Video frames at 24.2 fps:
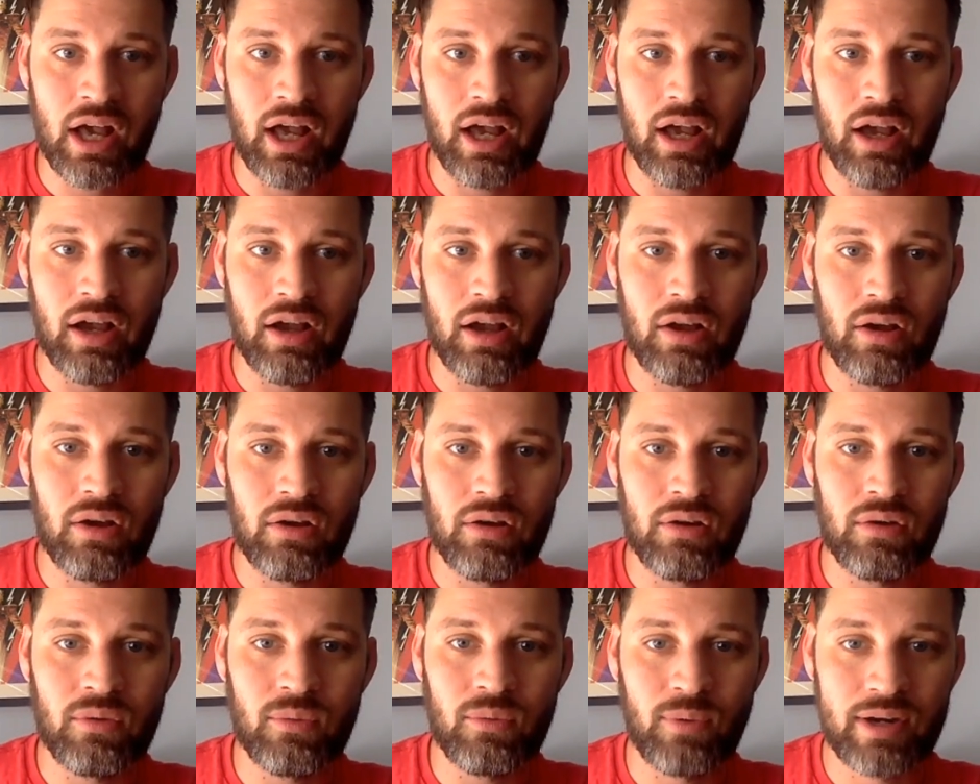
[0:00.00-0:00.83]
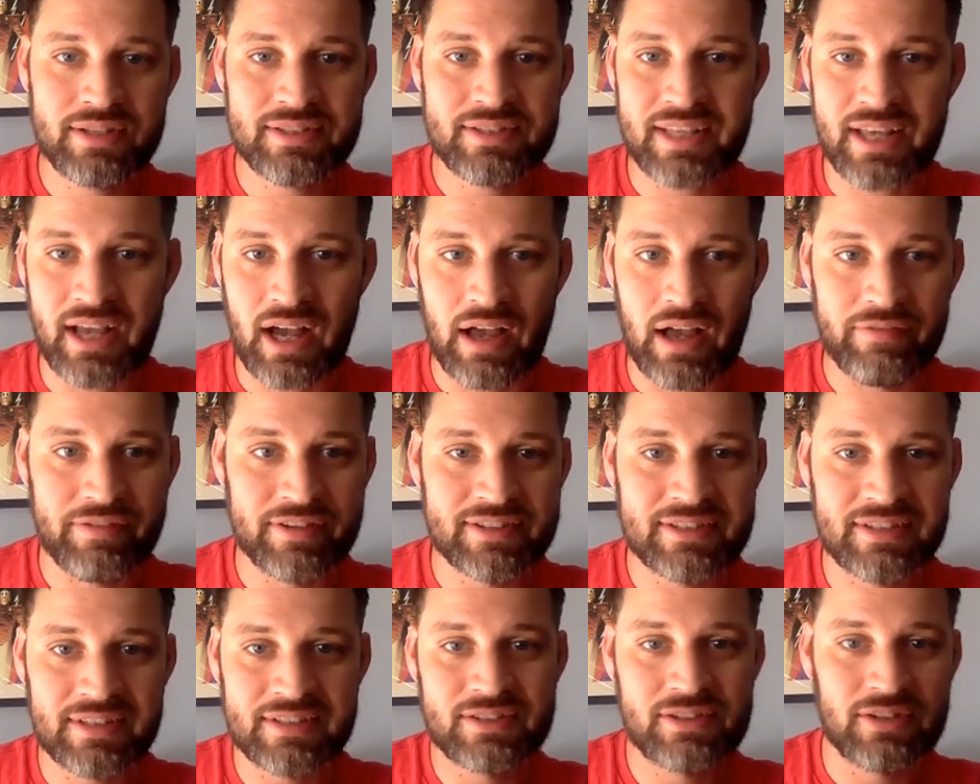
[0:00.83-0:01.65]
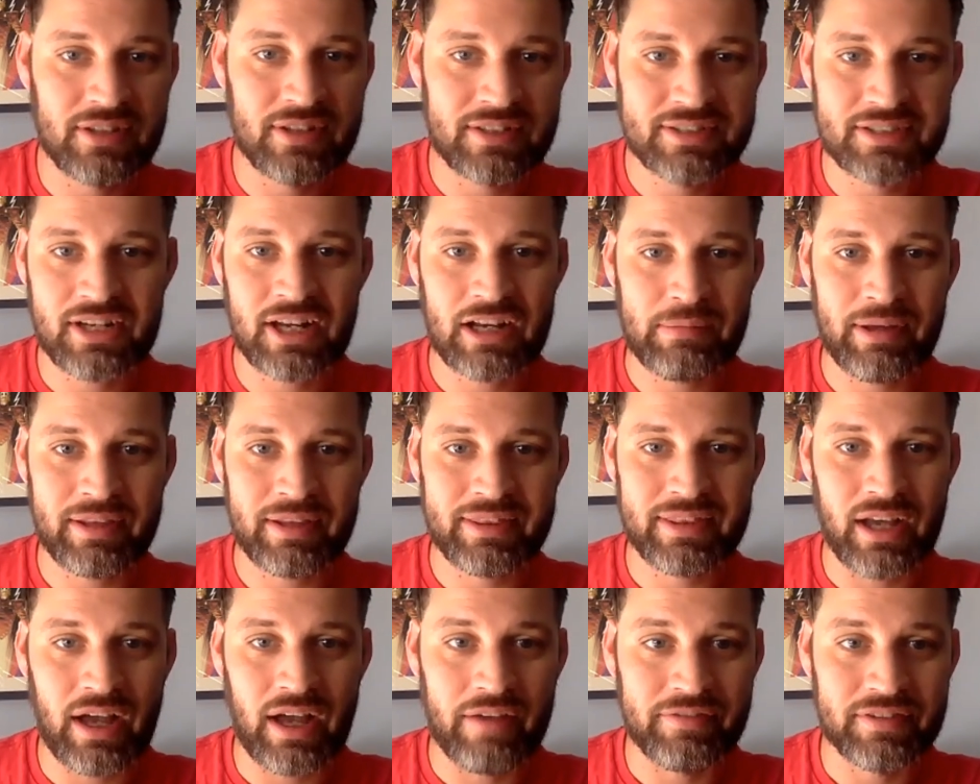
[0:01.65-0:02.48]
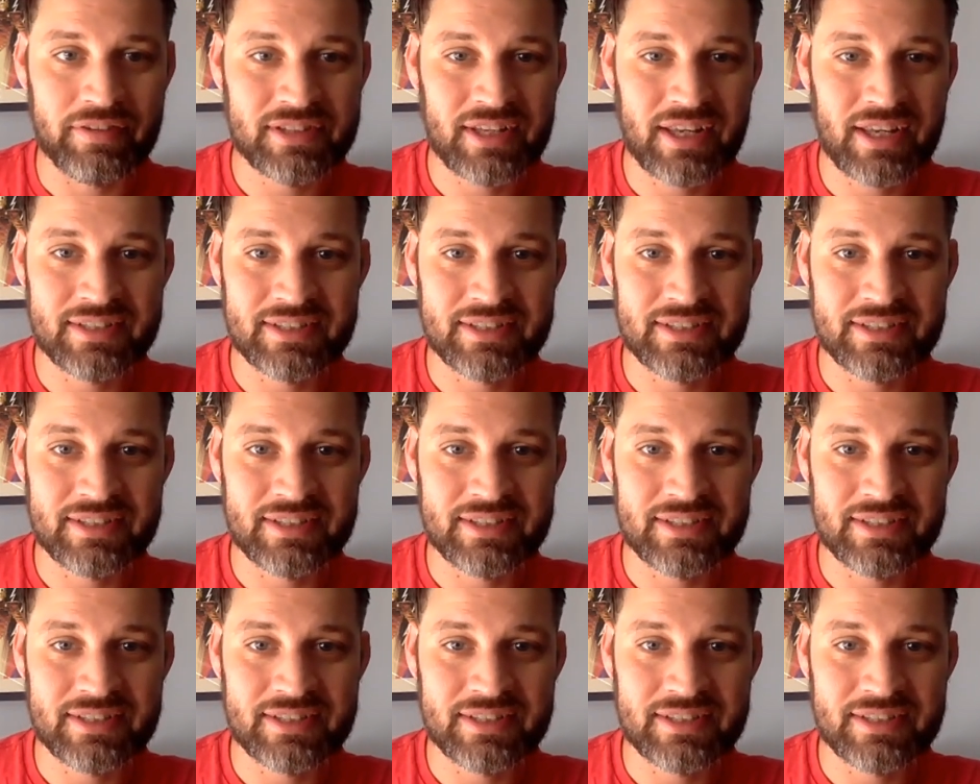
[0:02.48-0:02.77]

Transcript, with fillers: Uh, one is The Office. Let's, so let's talk about The Office